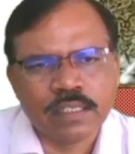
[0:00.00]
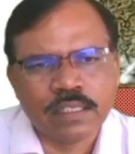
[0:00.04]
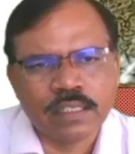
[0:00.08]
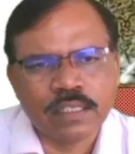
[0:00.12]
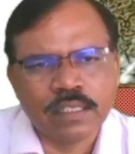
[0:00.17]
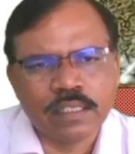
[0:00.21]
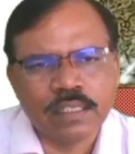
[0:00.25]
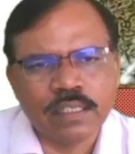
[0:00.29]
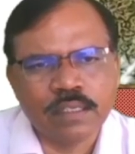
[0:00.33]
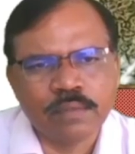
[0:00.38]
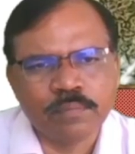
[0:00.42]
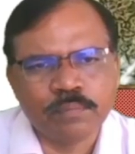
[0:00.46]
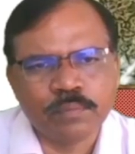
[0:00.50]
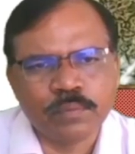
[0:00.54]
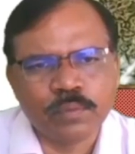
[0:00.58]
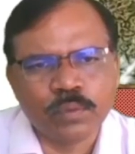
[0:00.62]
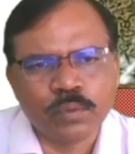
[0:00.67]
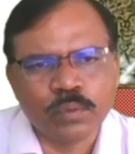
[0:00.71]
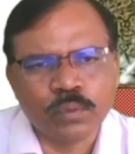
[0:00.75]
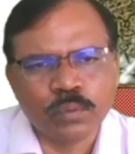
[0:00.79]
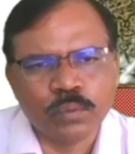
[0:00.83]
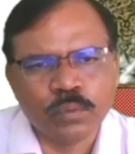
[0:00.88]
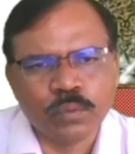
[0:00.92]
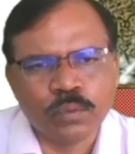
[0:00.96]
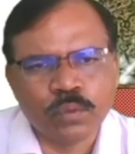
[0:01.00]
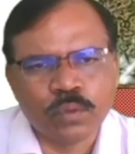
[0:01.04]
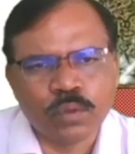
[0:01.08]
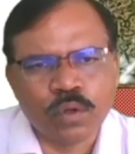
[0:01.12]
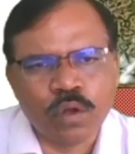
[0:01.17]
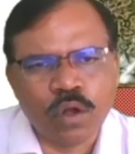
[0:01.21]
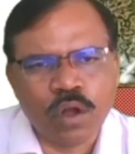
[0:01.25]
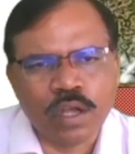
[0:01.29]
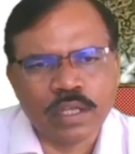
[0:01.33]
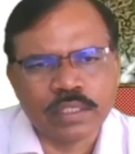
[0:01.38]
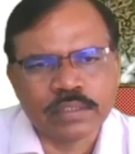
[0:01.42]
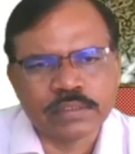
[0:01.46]
F2
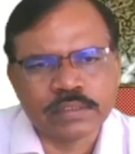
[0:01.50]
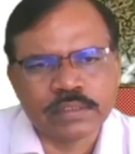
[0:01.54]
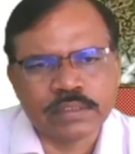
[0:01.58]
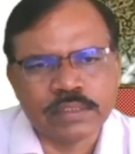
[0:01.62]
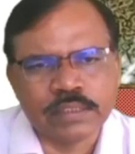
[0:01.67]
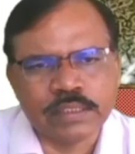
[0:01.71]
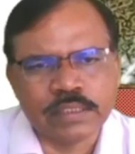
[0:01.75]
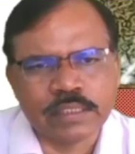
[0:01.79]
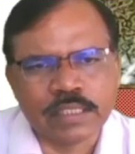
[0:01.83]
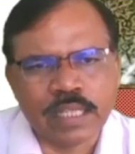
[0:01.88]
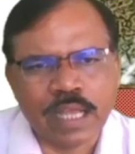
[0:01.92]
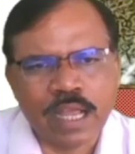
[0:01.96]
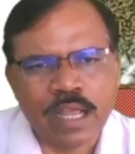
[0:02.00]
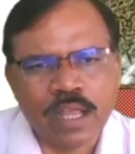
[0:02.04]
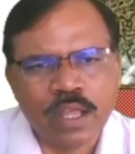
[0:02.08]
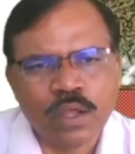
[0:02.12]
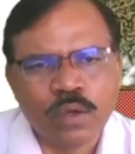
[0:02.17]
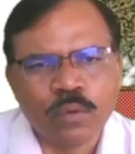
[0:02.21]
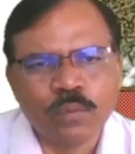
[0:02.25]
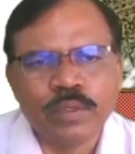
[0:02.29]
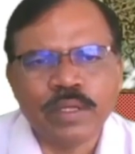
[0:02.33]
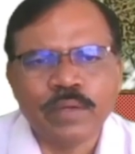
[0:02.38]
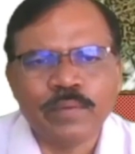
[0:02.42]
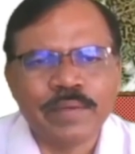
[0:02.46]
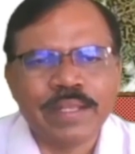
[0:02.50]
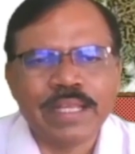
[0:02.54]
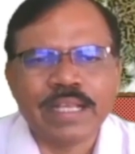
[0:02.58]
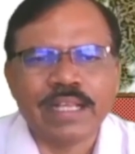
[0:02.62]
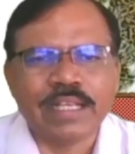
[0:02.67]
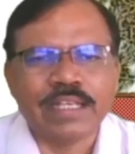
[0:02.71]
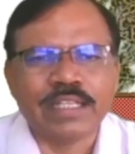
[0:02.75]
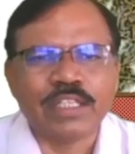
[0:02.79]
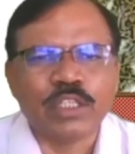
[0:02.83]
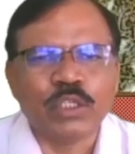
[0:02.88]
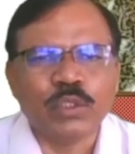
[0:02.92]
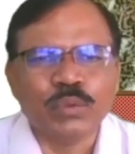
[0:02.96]
cos theta. We have
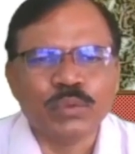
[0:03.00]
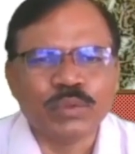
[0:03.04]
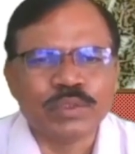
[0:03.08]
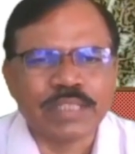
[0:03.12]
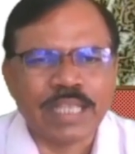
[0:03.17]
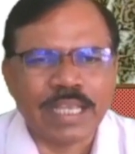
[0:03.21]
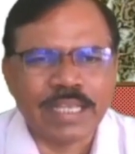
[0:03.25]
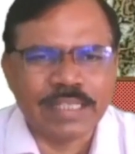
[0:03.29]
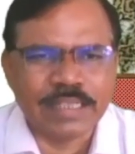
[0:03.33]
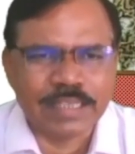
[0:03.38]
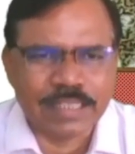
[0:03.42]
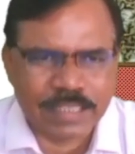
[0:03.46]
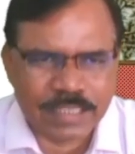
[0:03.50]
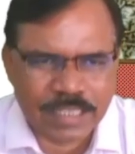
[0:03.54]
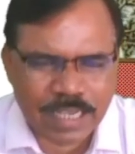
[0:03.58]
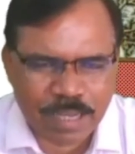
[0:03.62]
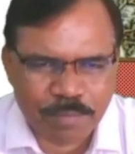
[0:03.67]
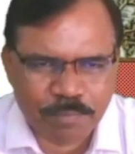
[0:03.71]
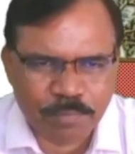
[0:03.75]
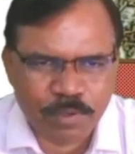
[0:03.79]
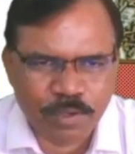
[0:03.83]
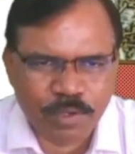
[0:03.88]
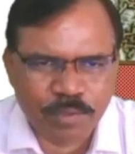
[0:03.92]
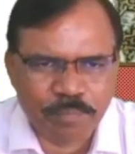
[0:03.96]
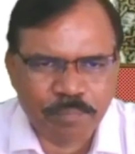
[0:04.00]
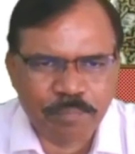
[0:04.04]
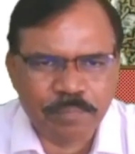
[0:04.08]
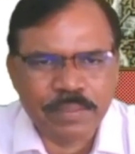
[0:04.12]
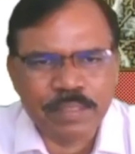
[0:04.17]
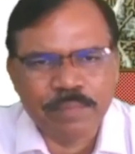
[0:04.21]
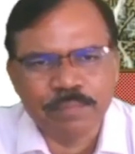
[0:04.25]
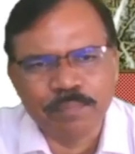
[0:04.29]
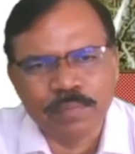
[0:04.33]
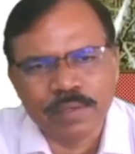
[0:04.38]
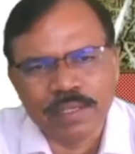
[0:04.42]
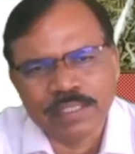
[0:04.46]
taken Q sin theta upon
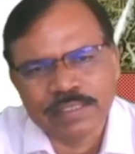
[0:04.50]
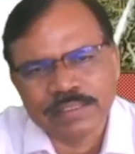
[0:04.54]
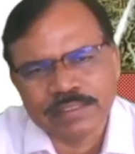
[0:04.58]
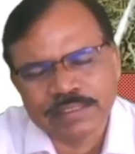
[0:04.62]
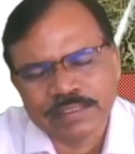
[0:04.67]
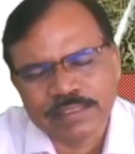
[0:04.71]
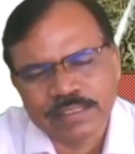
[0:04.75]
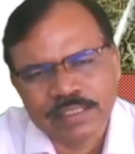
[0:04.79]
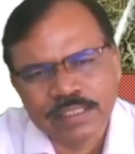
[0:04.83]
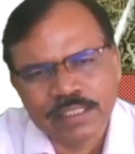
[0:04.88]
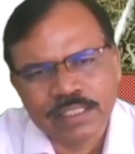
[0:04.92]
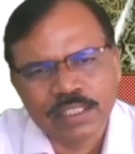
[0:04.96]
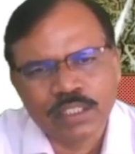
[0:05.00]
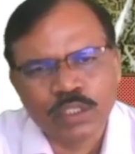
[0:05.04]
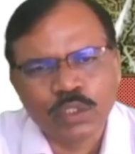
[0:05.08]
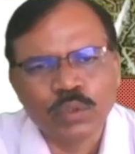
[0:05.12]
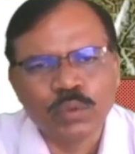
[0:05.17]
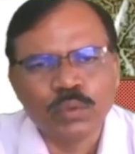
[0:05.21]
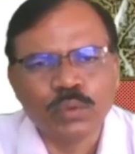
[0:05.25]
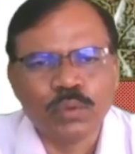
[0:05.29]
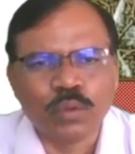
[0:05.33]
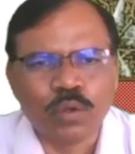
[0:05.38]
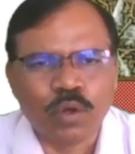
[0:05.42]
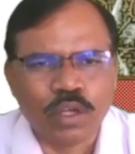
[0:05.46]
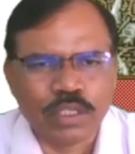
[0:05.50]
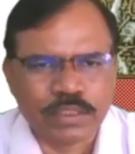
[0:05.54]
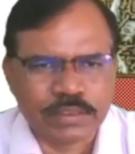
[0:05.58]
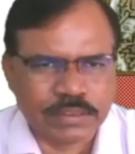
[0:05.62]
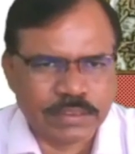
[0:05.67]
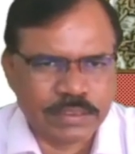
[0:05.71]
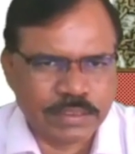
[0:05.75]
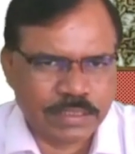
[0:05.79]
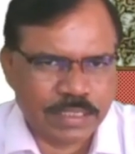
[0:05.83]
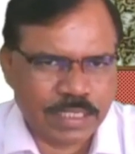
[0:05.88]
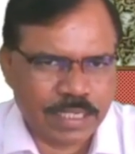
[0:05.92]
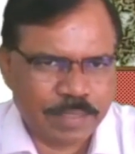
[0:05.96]
P plus Q cos
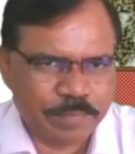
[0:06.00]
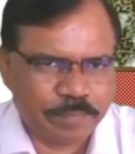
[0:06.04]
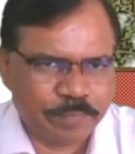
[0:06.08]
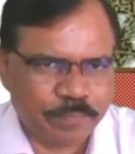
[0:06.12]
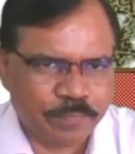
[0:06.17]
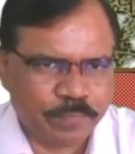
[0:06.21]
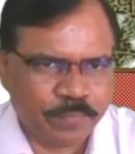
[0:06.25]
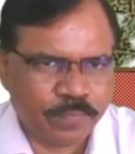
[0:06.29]
theta.